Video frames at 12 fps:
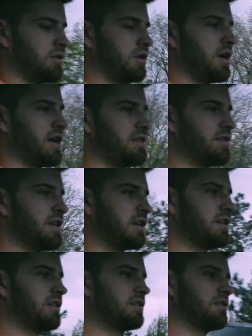I think
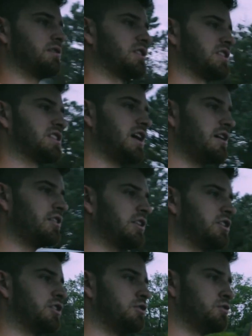the styling
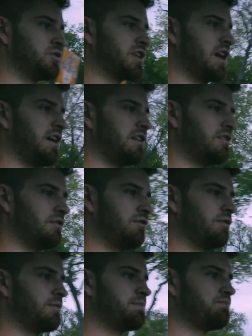cues kind of
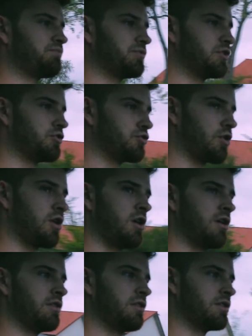
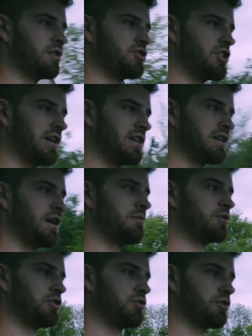draw the
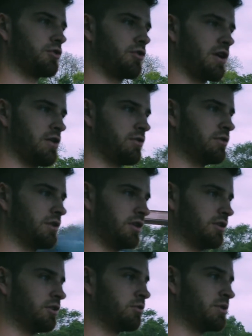JDM tuner crowd a
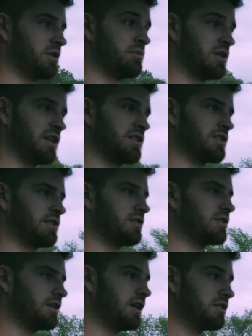little bit because it
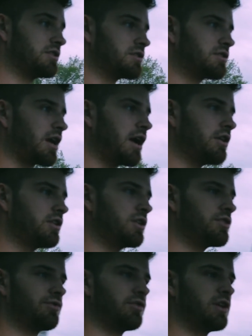kind of
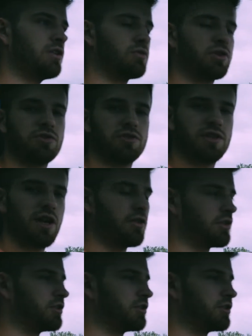does fit in with those styling